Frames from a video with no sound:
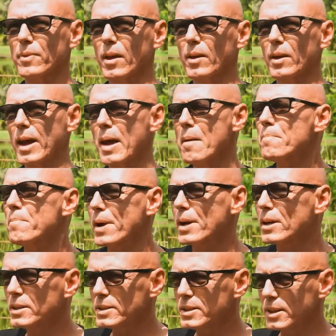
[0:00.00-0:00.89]

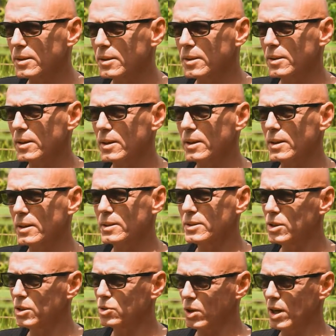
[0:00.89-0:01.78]
embarrassing
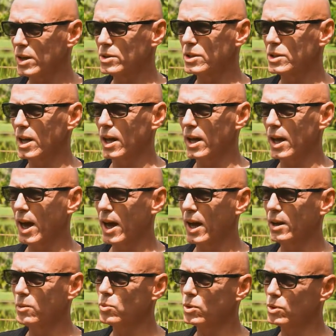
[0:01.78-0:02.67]
situation I
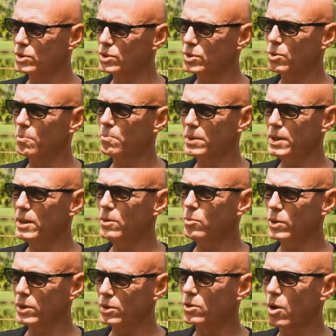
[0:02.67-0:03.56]
had was to be
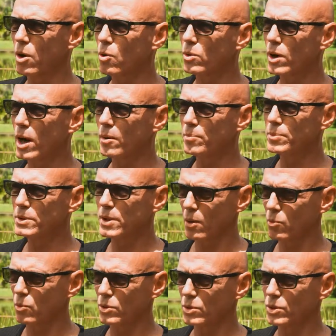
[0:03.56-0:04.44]
with grown-ups that
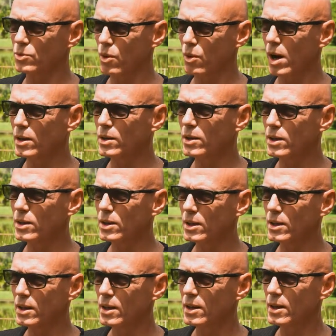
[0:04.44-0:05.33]
was drunk
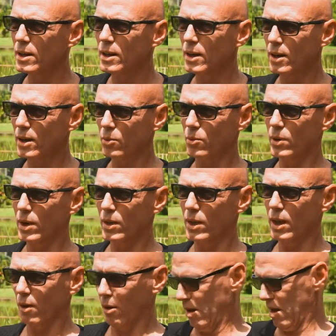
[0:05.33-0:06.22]
when
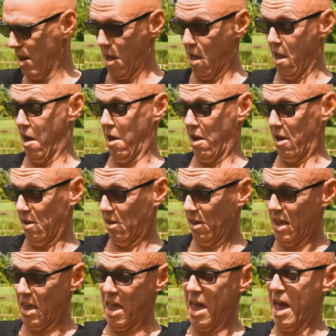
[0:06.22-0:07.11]
they were,
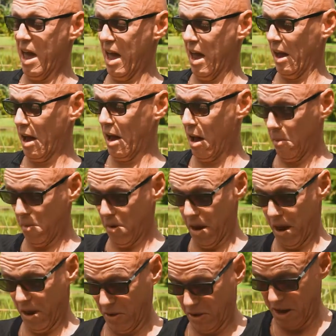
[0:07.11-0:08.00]
yeah, come
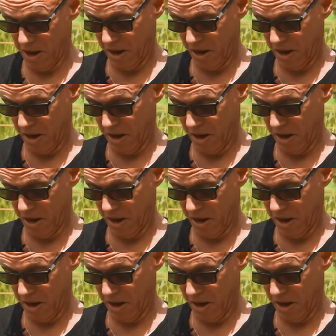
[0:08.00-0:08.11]
here, sit